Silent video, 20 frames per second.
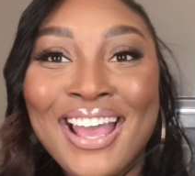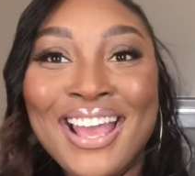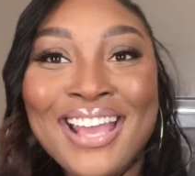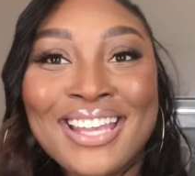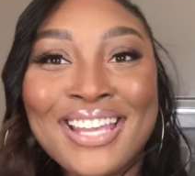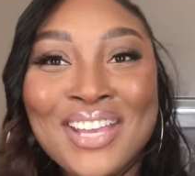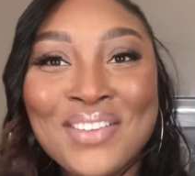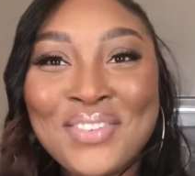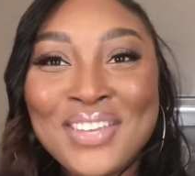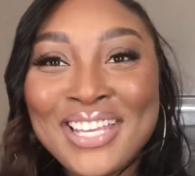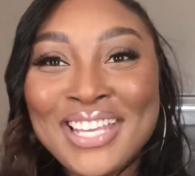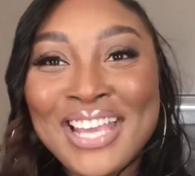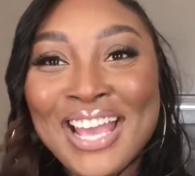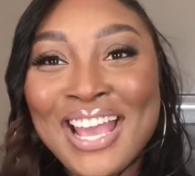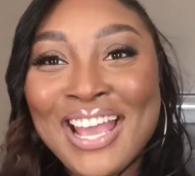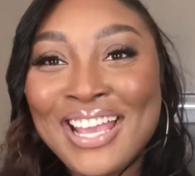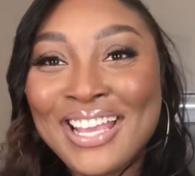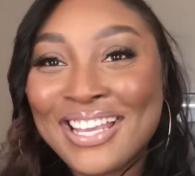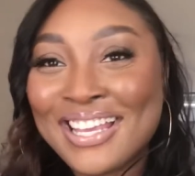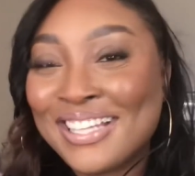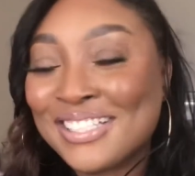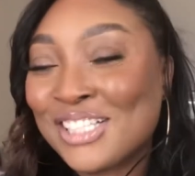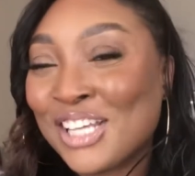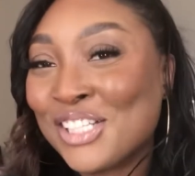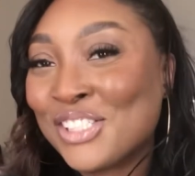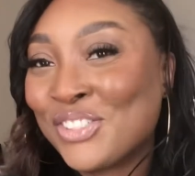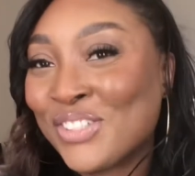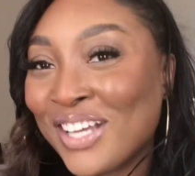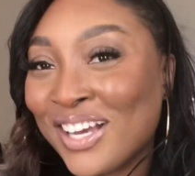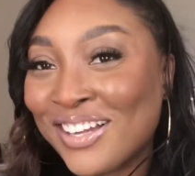Gifted Gang, it's
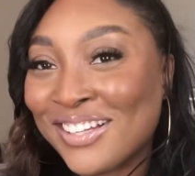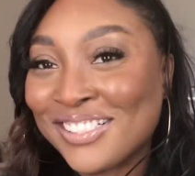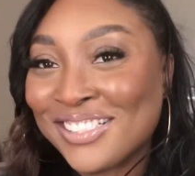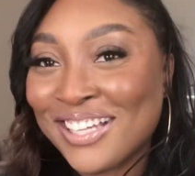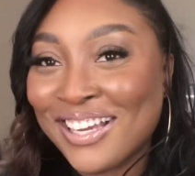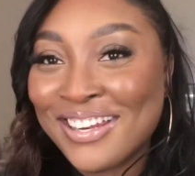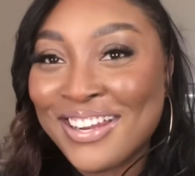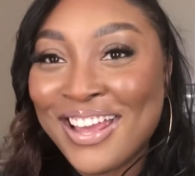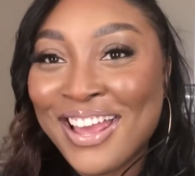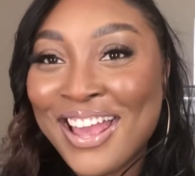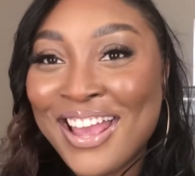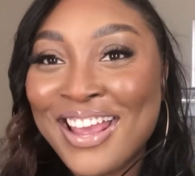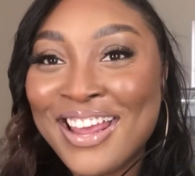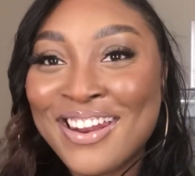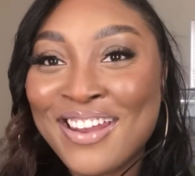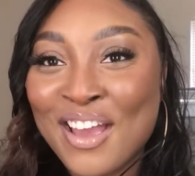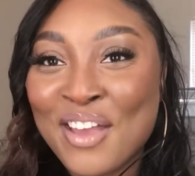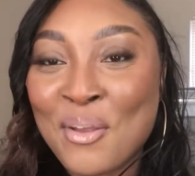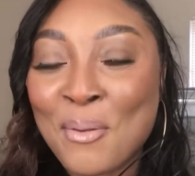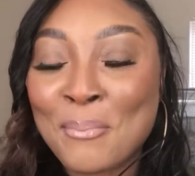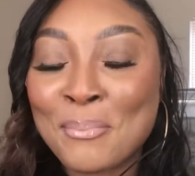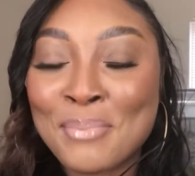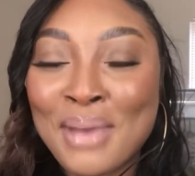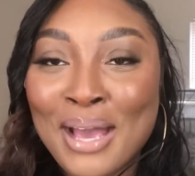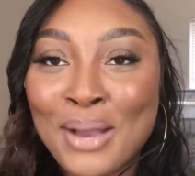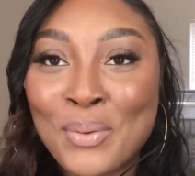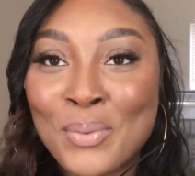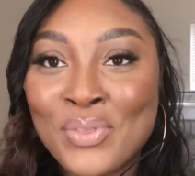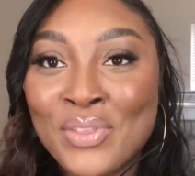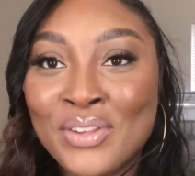Dreona Zhané, and I am
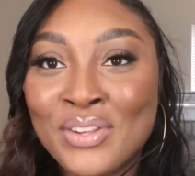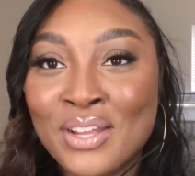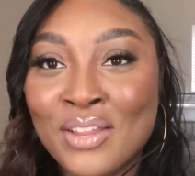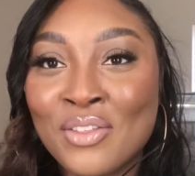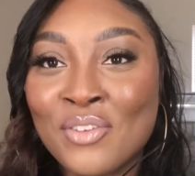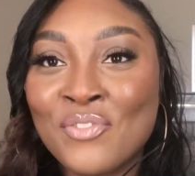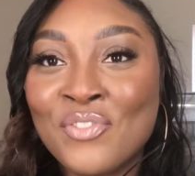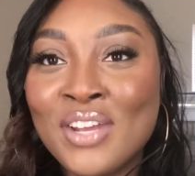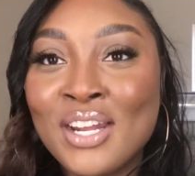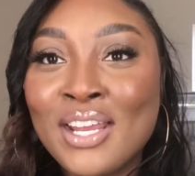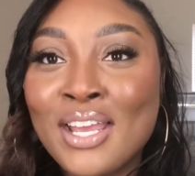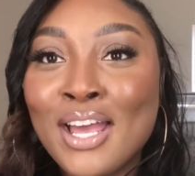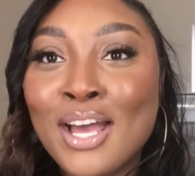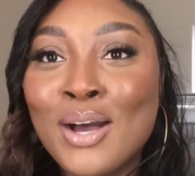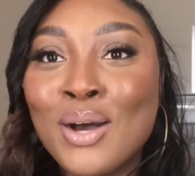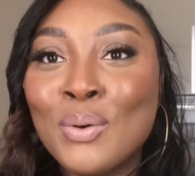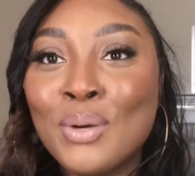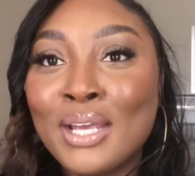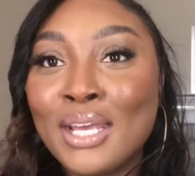back with another video.